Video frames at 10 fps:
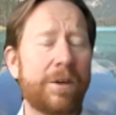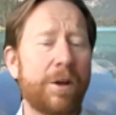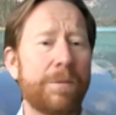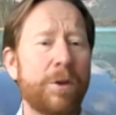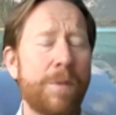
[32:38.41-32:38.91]

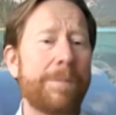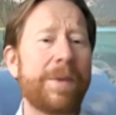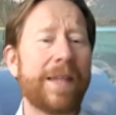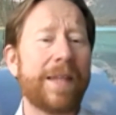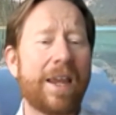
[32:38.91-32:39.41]
you might
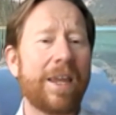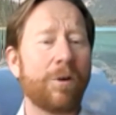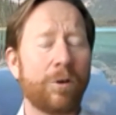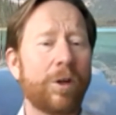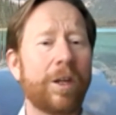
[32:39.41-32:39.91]
be lacking
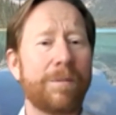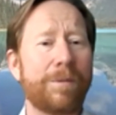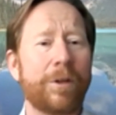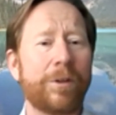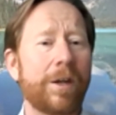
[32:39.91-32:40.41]
or looking to
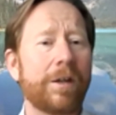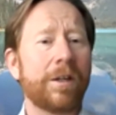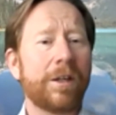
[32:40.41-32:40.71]
build on.